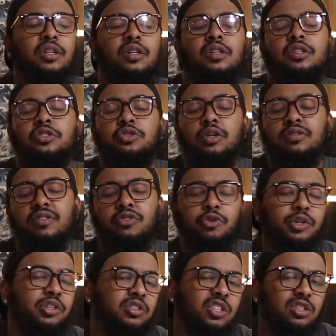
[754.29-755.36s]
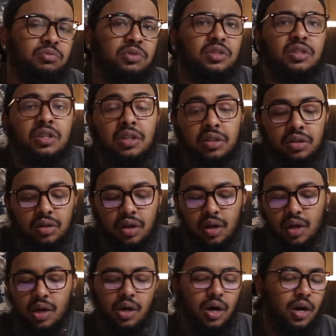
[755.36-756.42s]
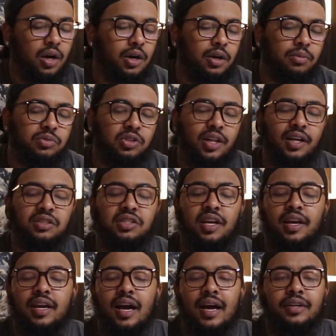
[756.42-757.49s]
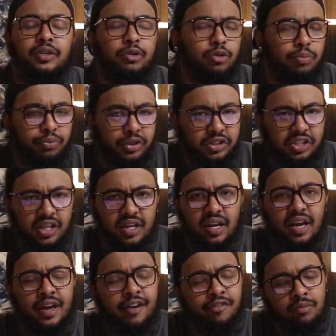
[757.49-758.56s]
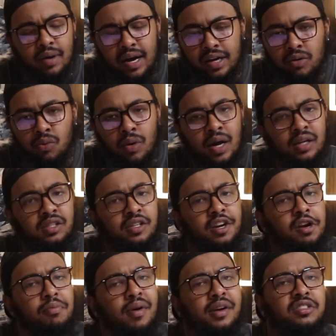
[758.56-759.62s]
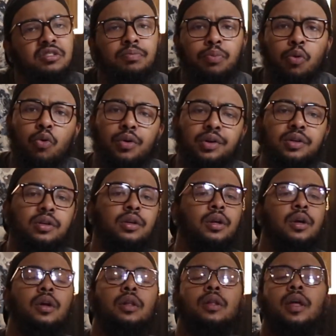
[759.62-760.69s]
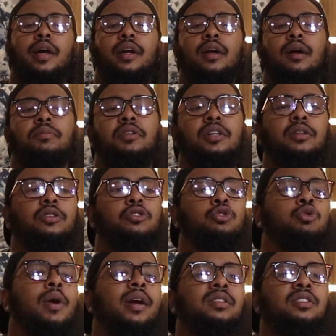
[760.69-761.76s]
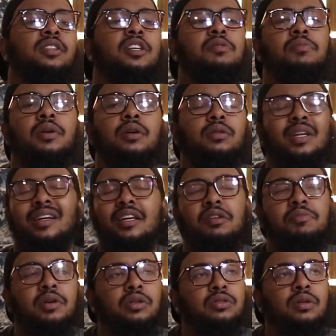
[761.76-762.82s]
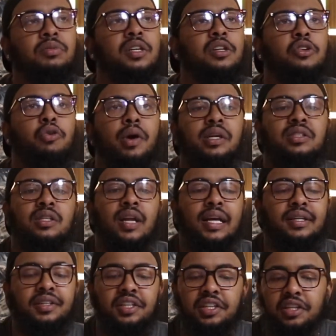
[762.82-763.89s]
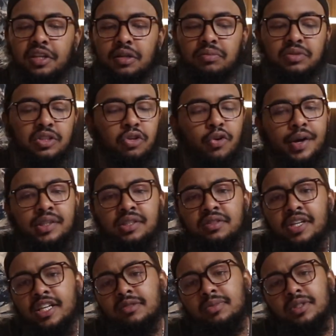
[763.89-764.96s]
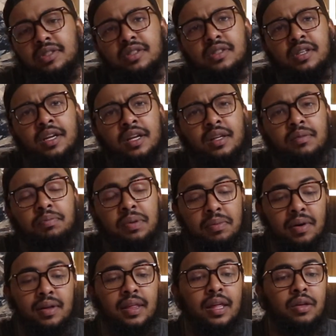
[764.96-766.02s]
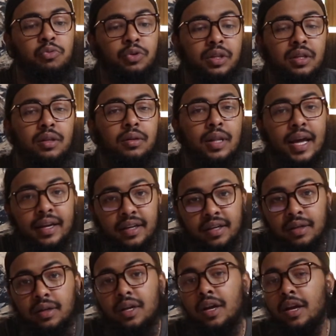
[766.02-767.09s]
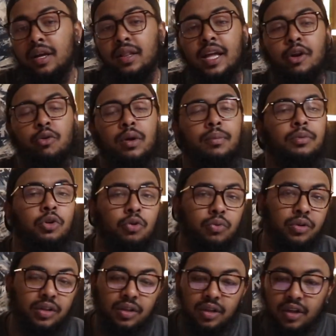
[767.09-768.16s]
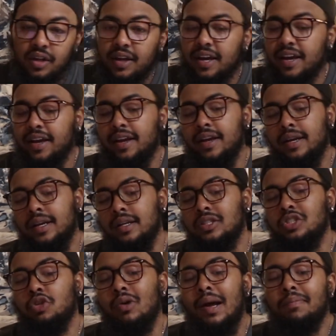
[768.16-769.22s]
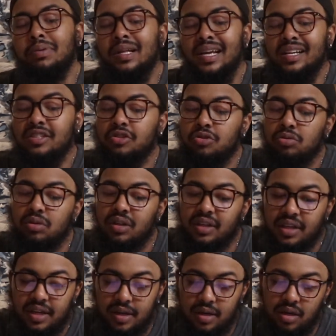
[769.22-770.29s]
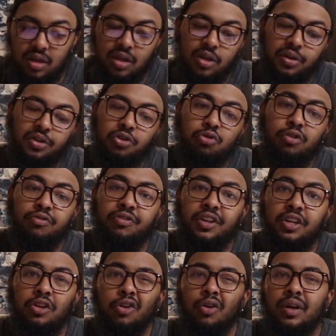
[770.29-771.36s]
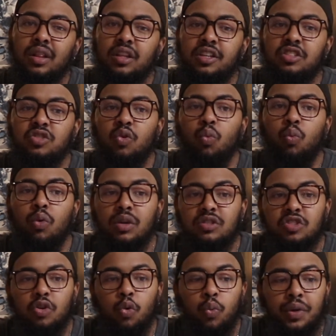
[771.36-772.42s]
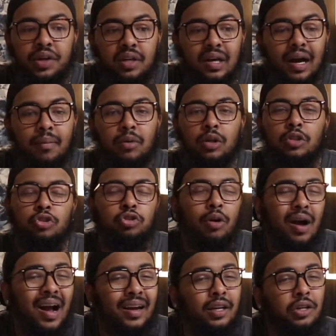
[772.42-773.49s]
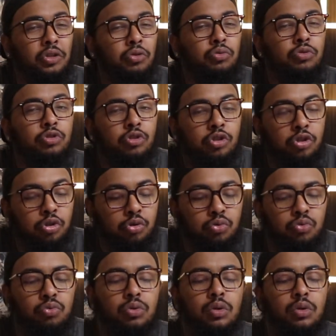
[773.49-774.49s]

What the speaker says: Constructive criticism is good. So like I say, I do appreciate everybody watching, everybody supporting. I'm getting crazy I'm getting crazy DMs and crazy text messages, people that really like it and like what I'm doing. And so I plan to, again, do a video at least once a week. I'm gonna try to do 2.